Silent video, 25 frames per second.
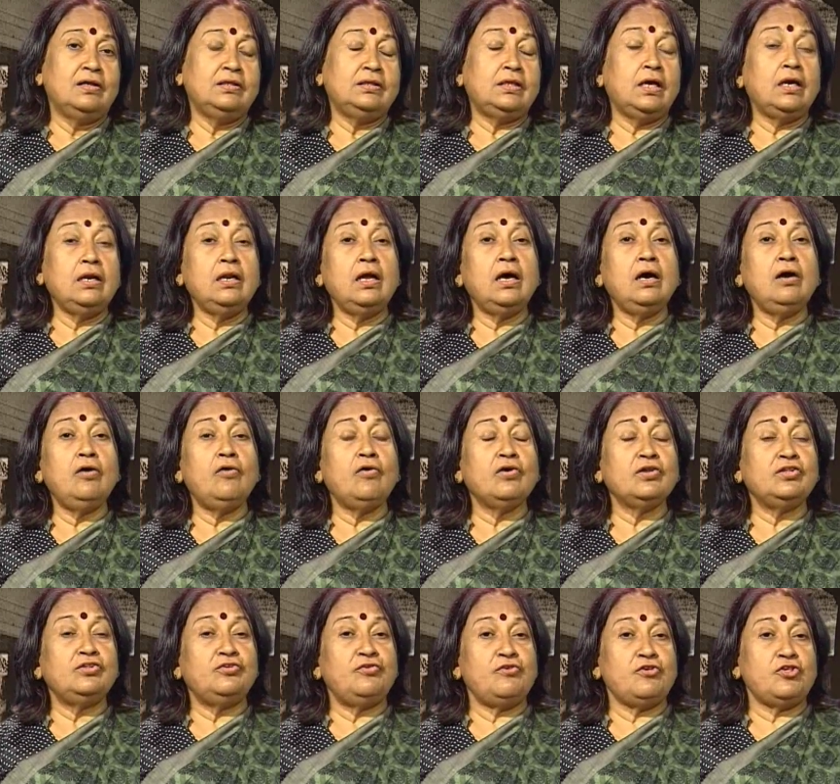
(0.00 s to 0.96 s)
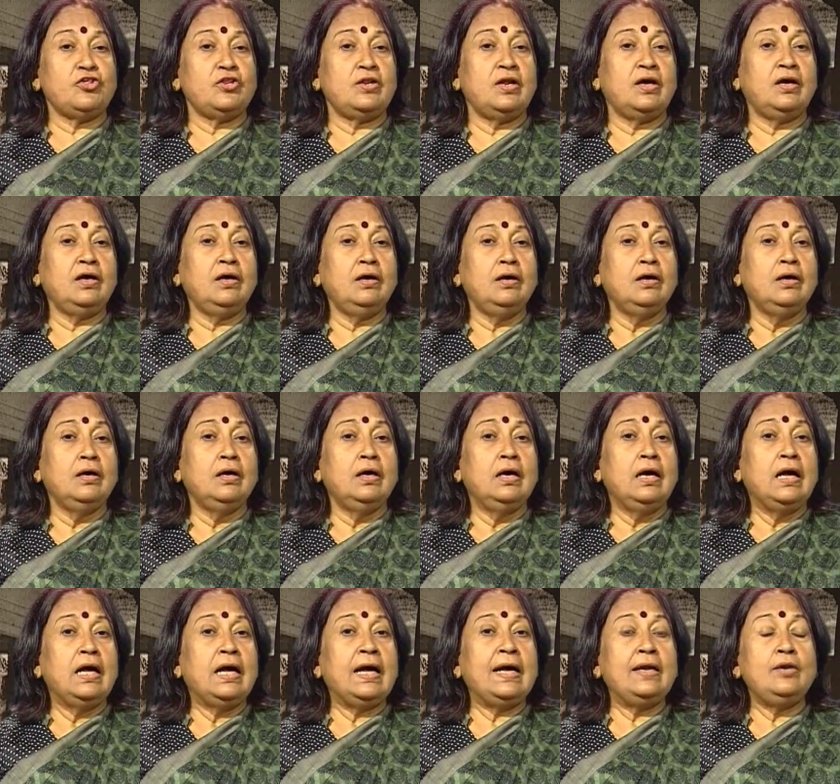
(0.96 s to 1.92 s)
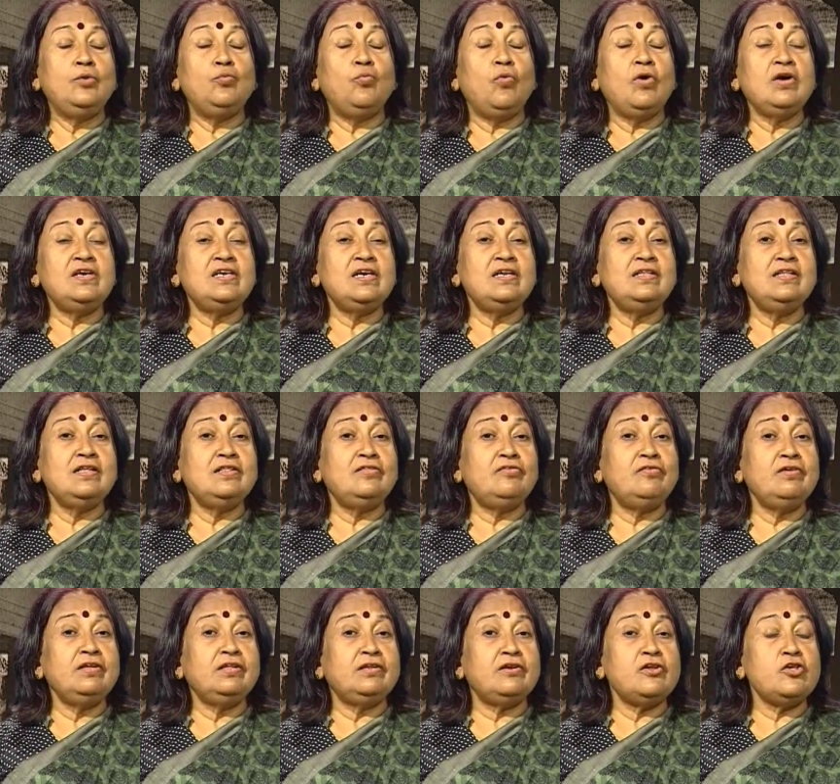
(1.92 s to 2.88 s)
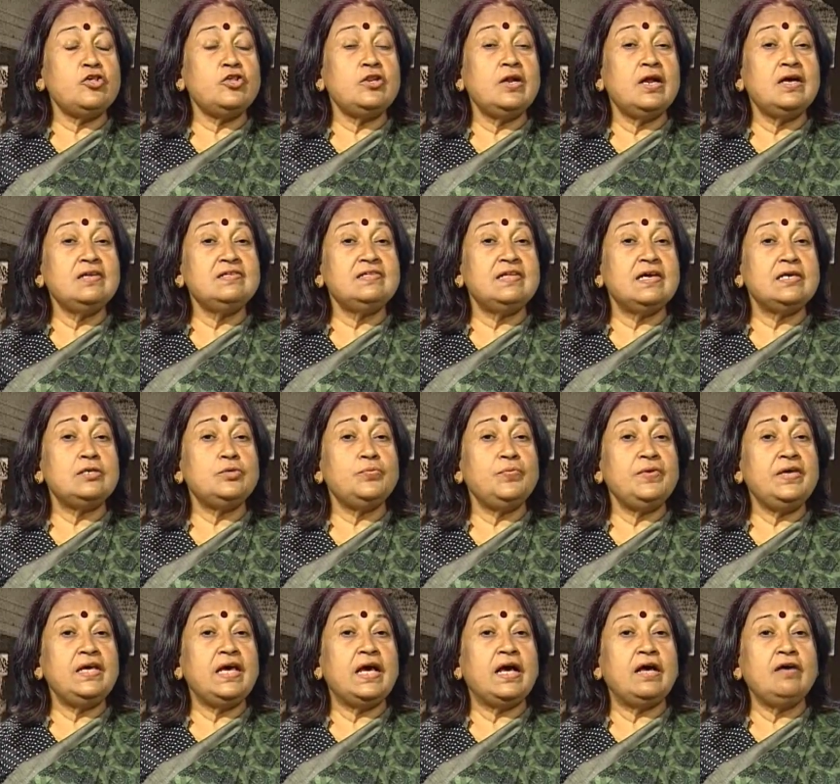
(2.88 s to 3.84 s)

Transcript: Tanha or trishna. And what are the three trishnas that we